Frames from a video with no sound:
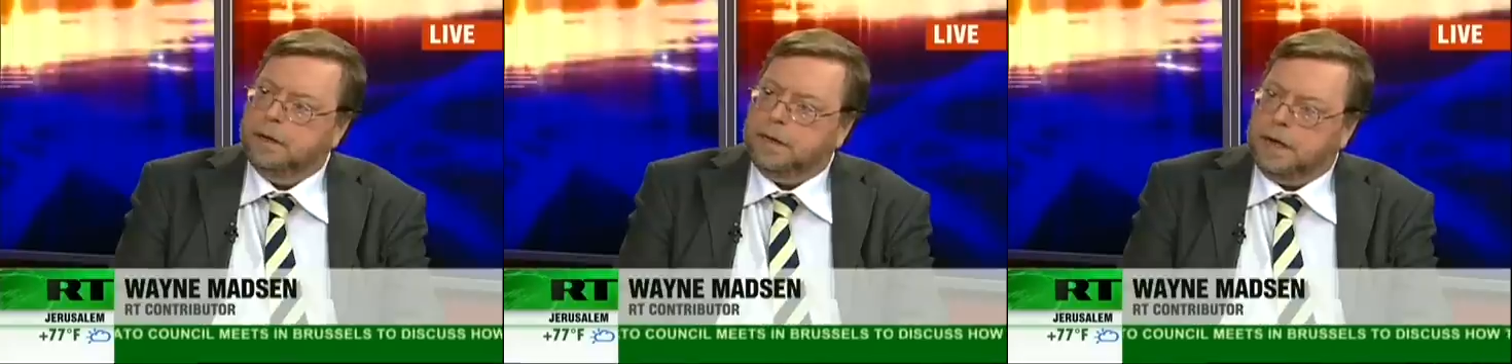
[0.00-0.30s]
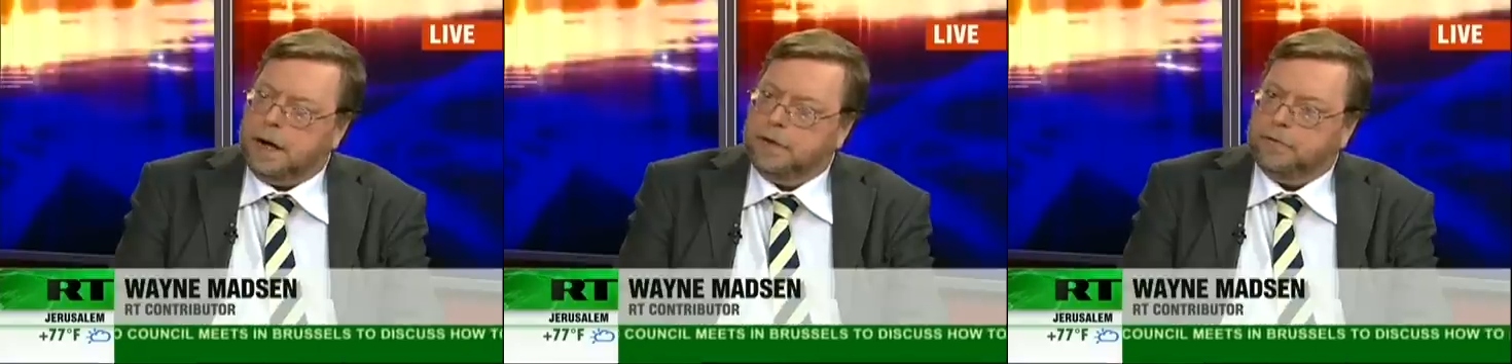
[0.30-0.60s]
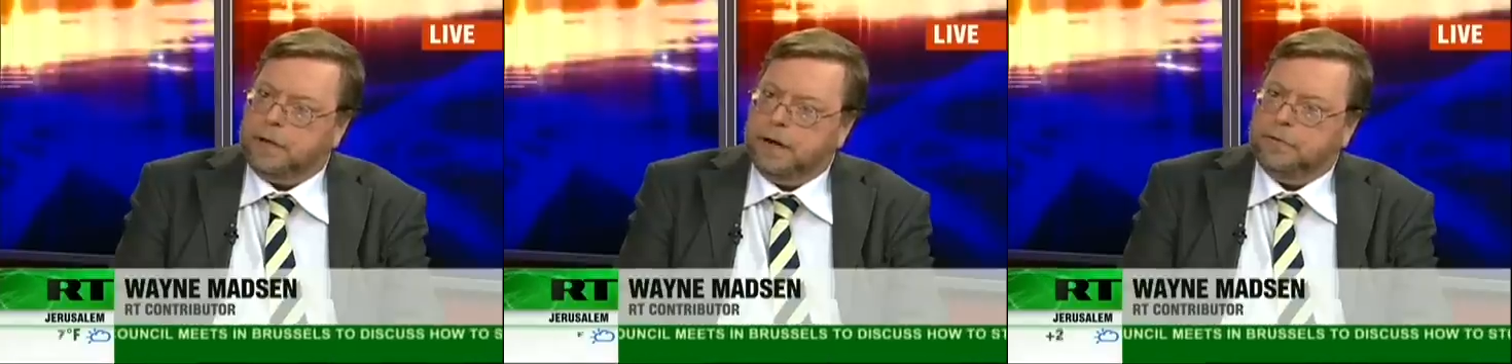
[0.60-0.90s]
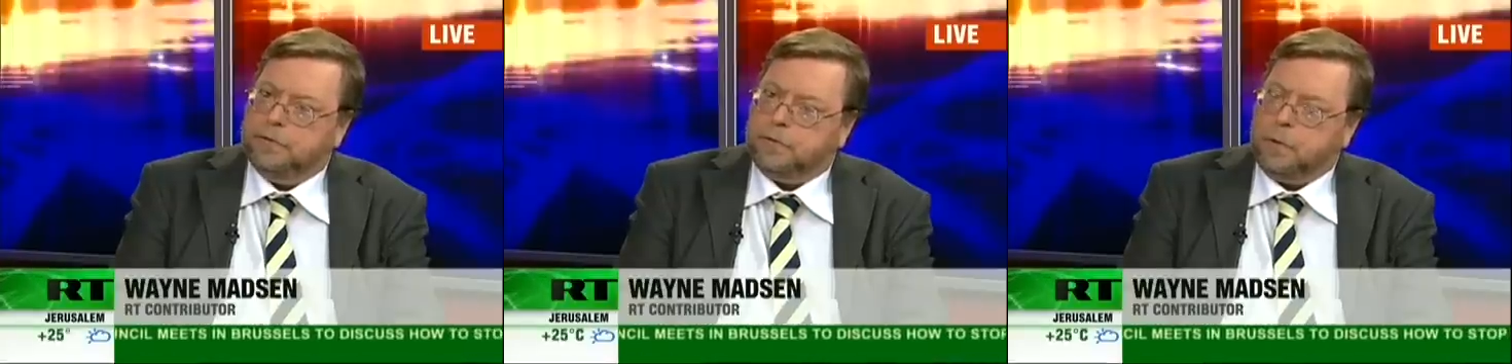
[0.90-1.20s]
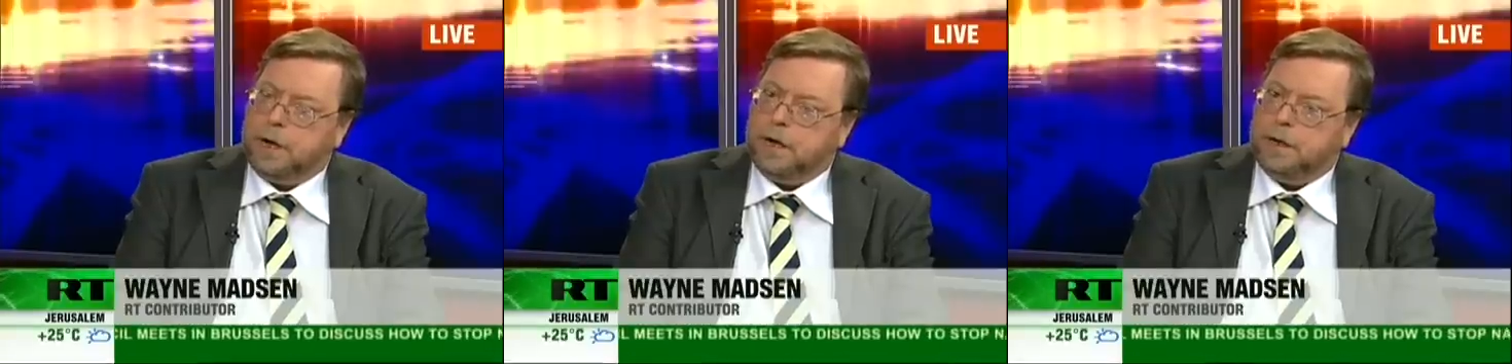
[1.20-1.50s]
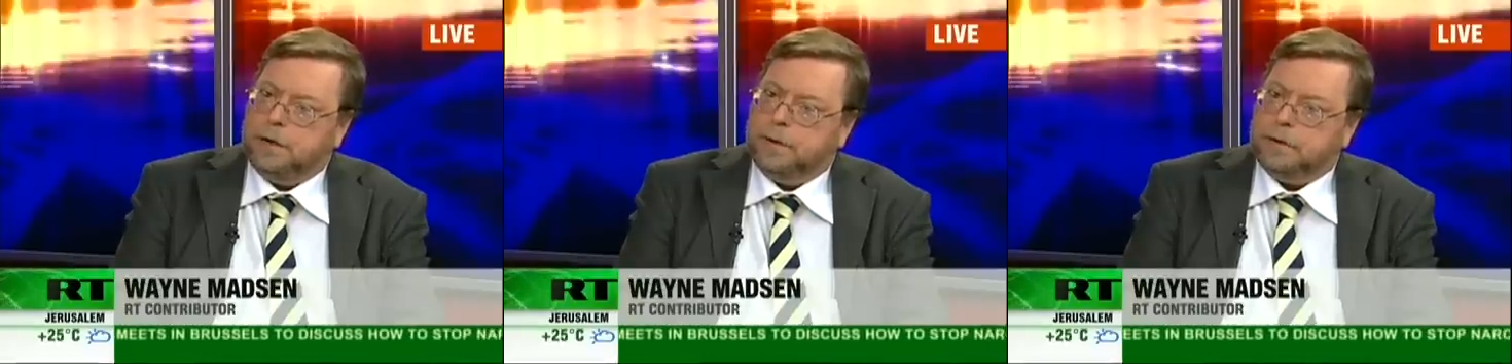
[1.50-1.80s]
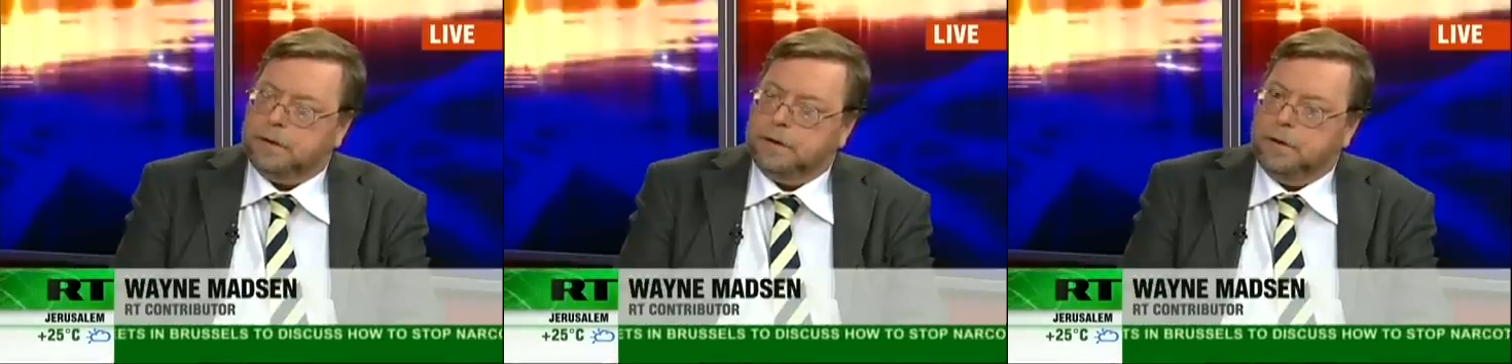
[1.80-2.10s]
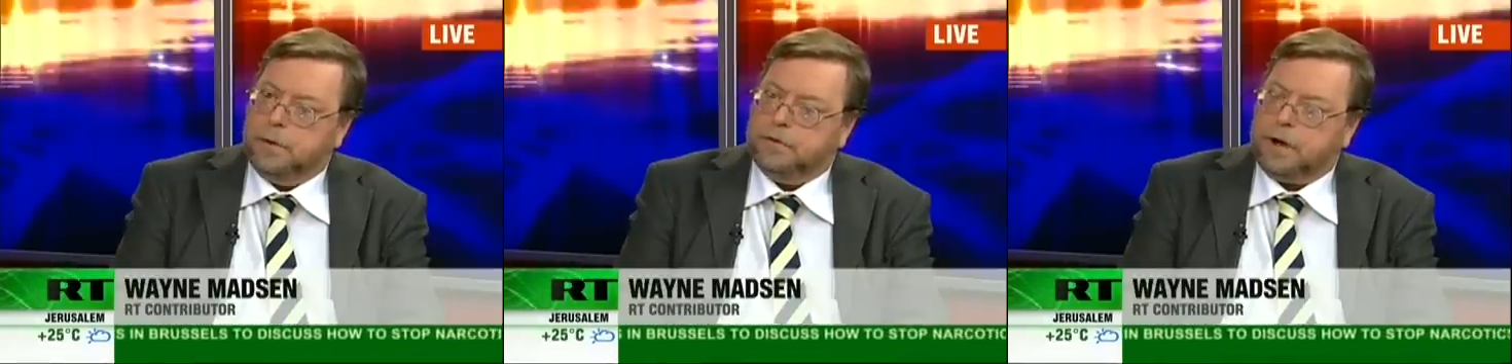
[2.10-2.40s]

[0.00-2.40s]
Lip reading: the United States, it's quite clear that the U.S.